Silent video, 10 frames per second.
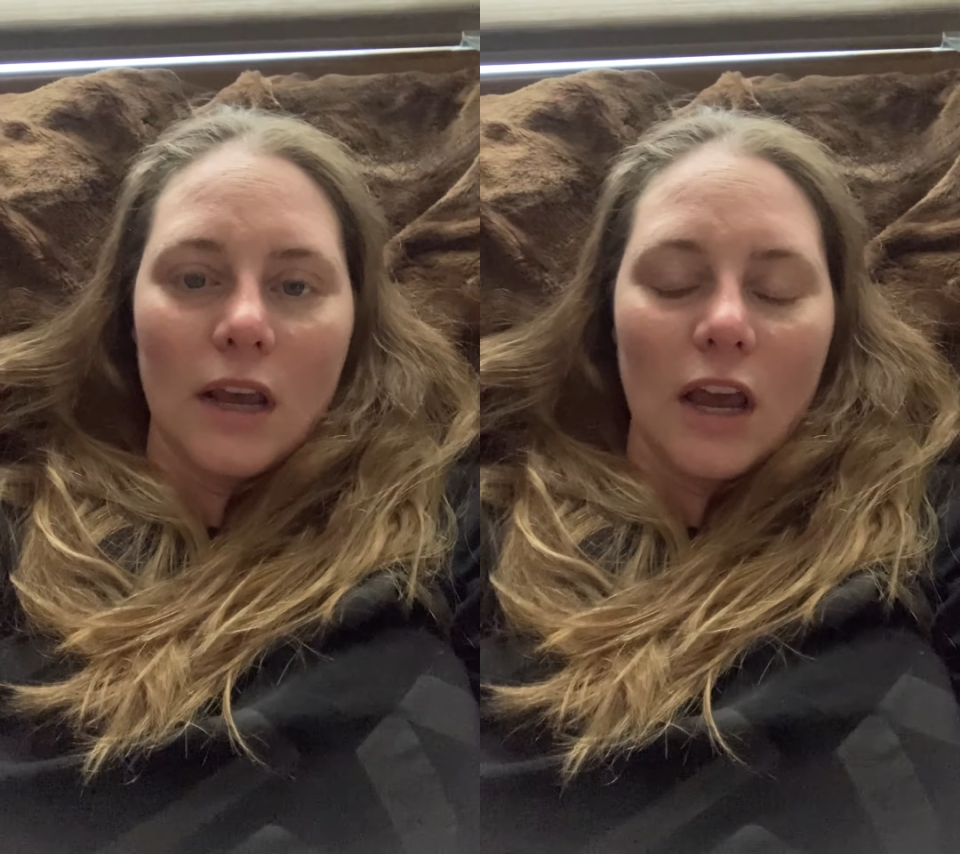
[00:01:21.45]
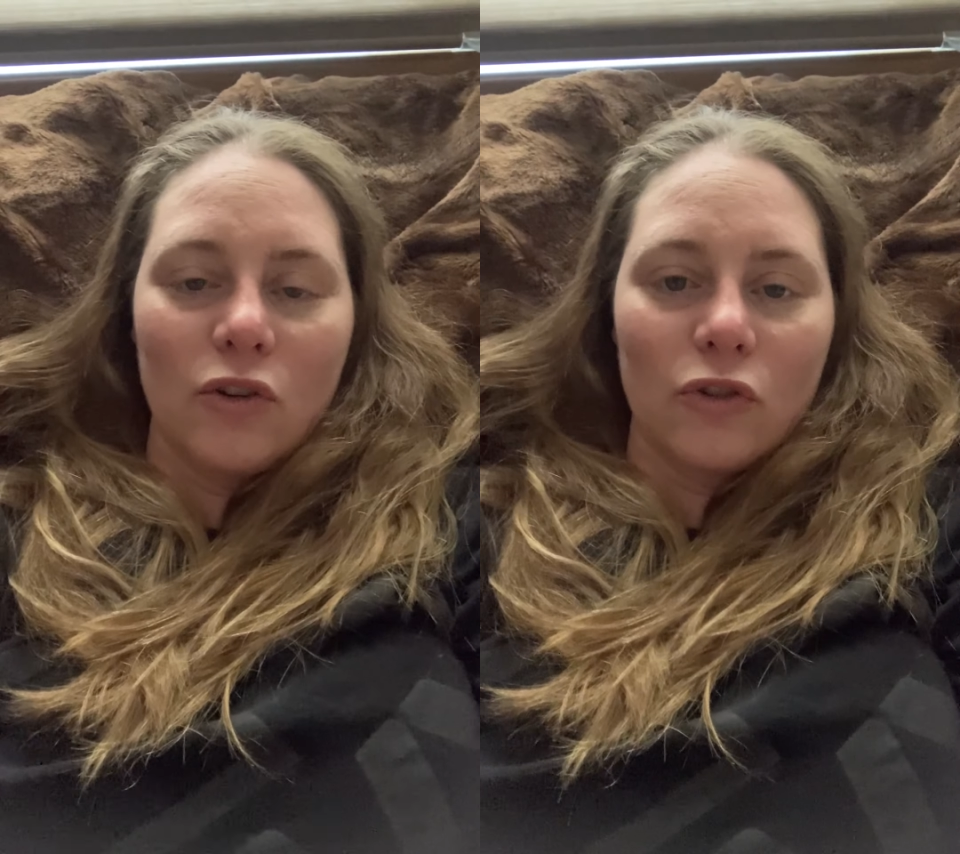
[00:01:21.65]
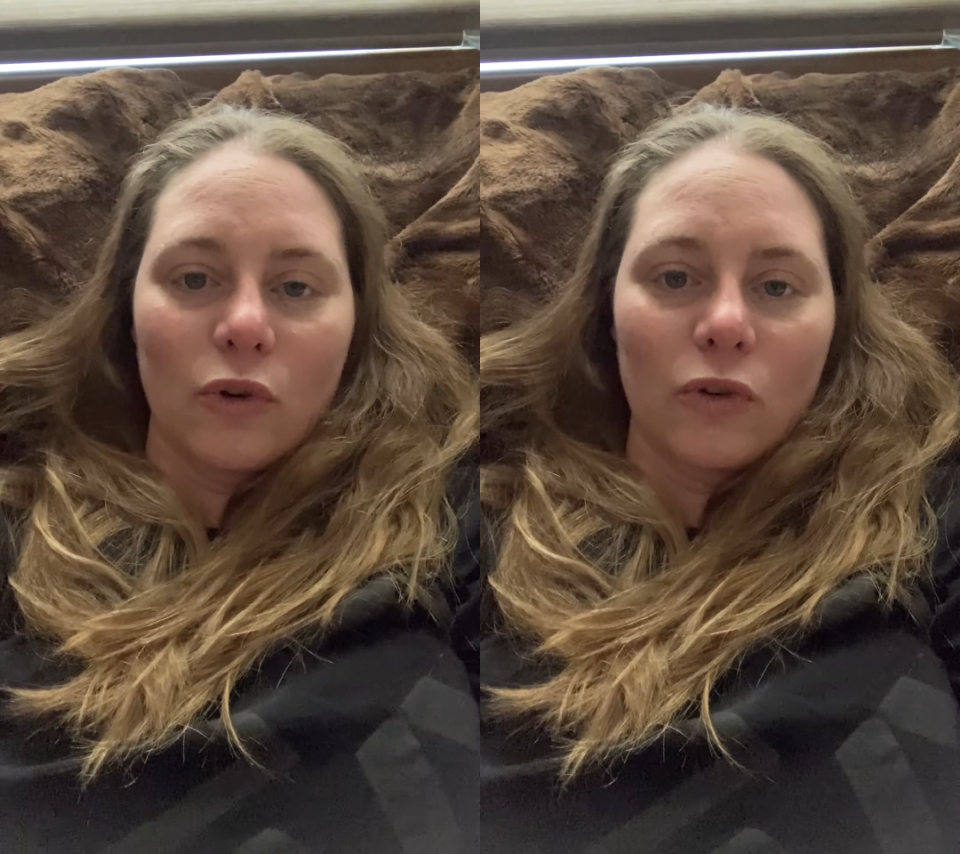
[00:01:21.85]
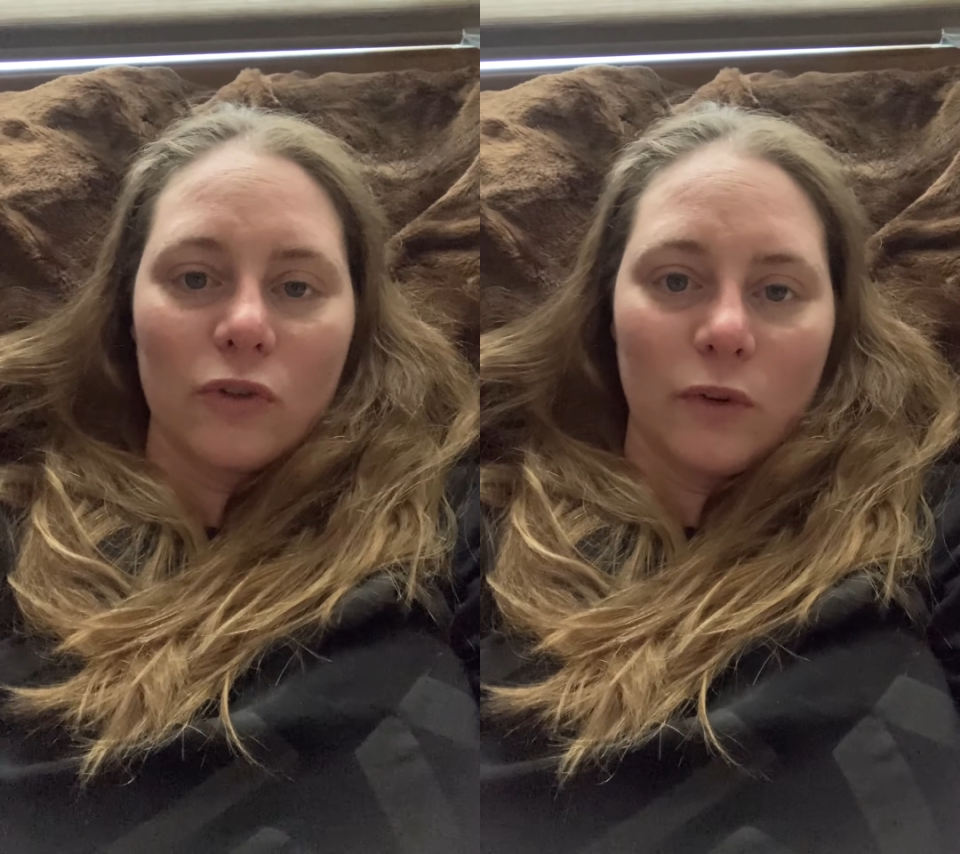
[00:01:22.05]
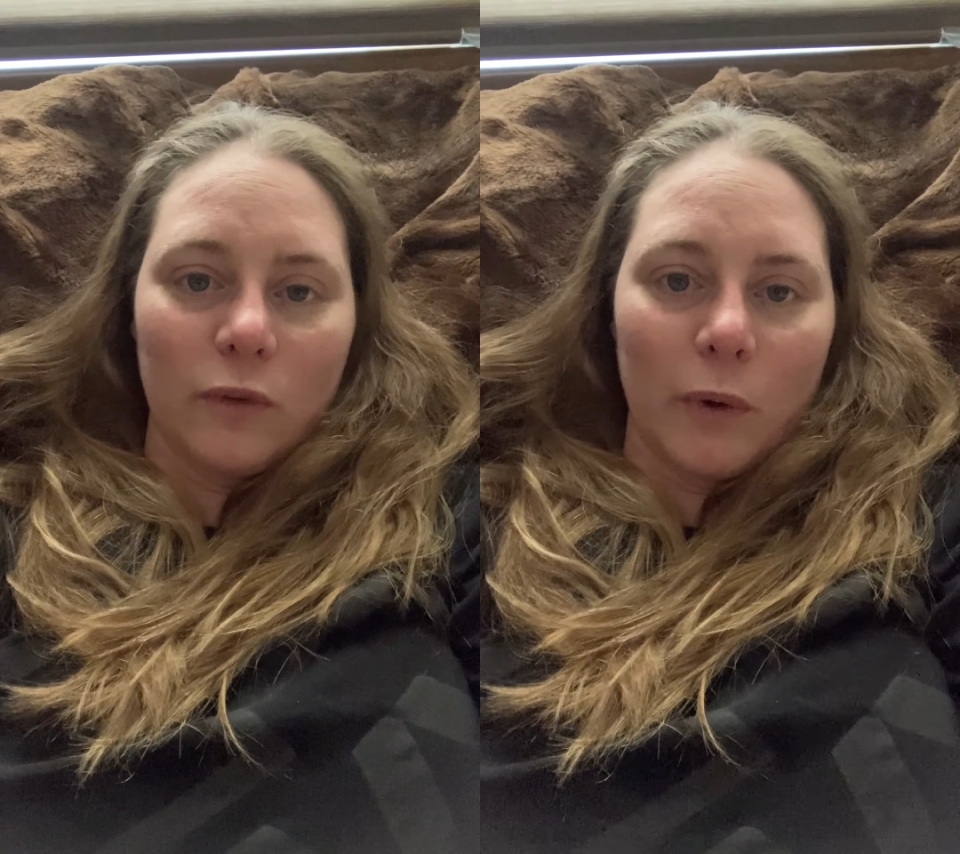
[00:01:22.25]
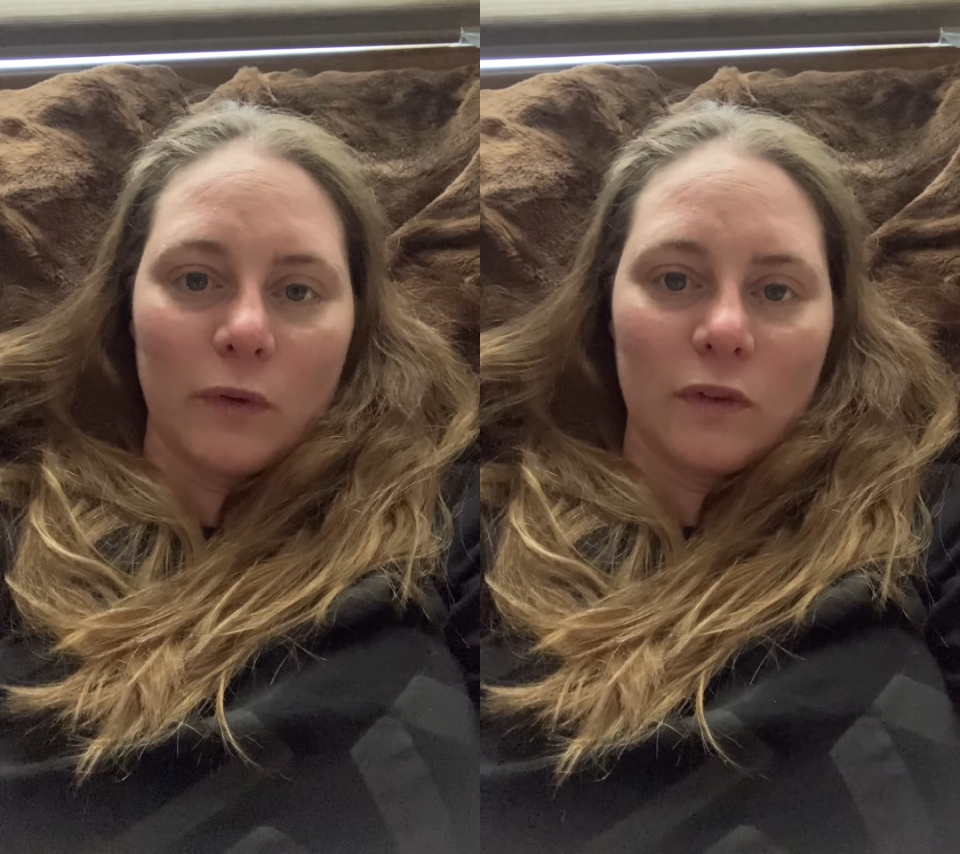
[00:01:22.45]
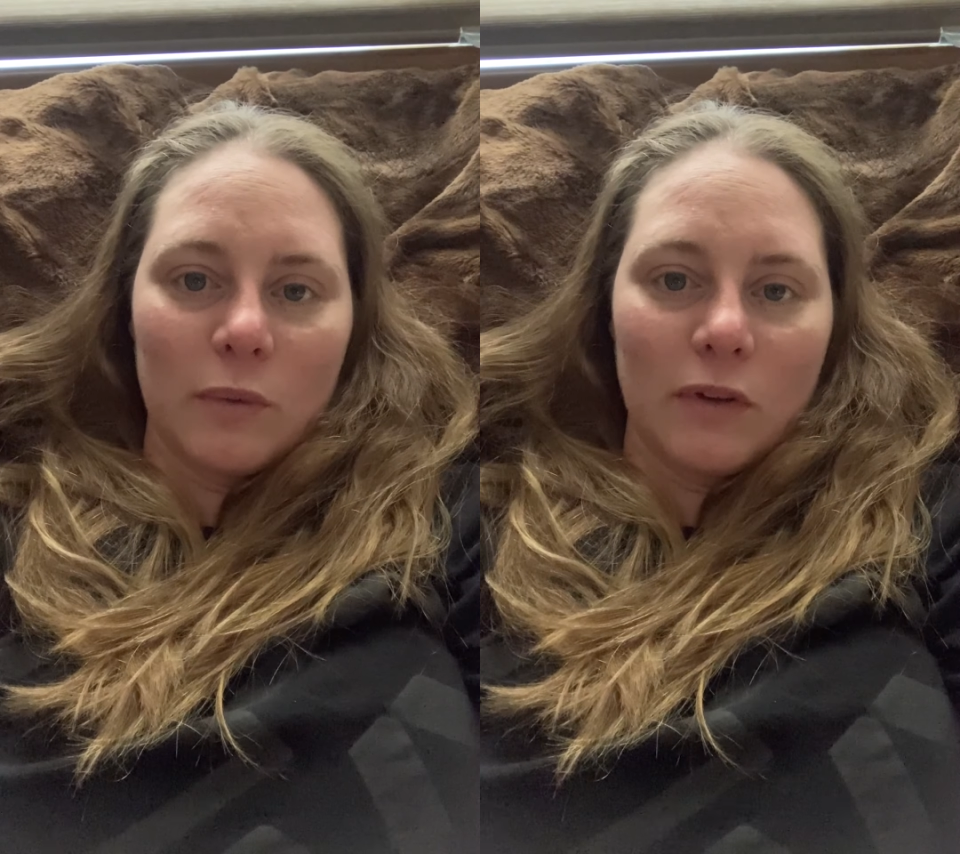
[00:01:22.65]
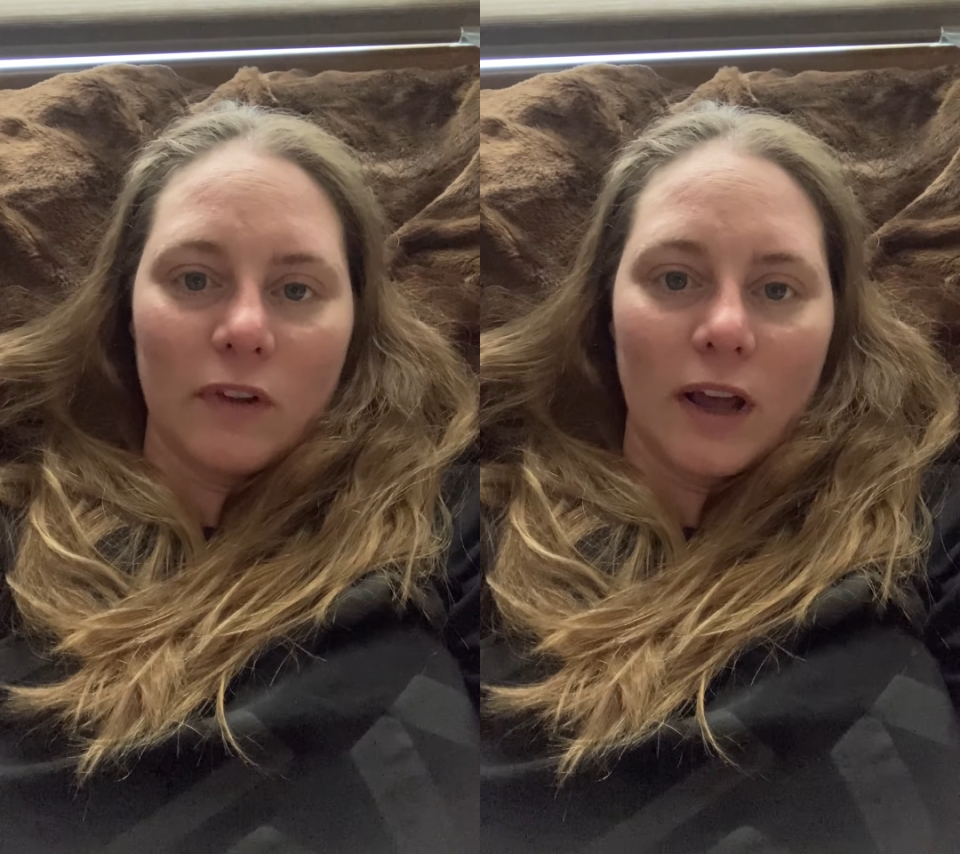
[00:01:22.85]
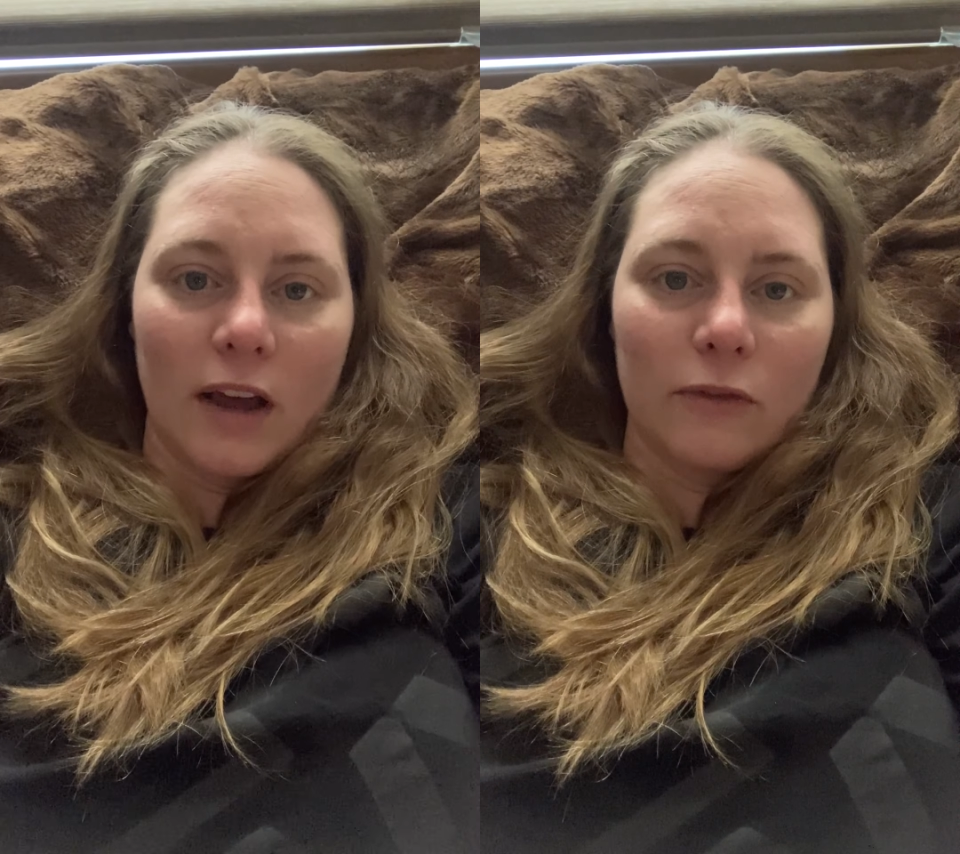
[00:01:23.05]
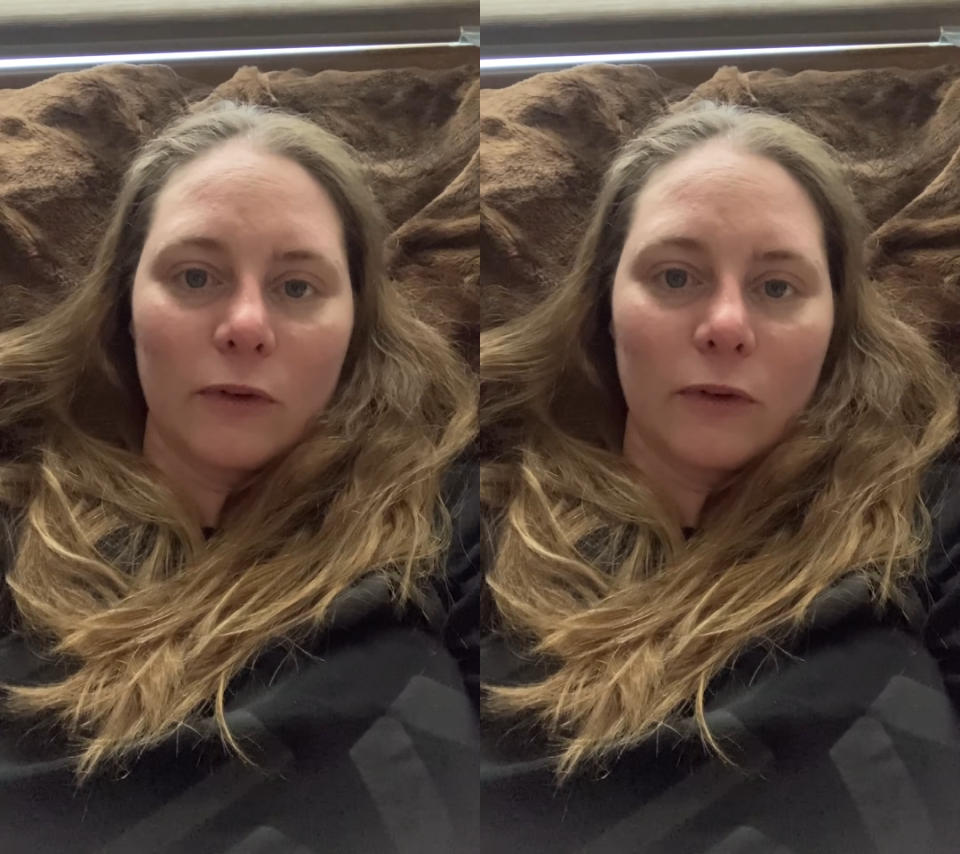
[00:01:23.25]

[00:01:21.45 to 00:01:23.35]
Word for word: and your torso is supposed to be flat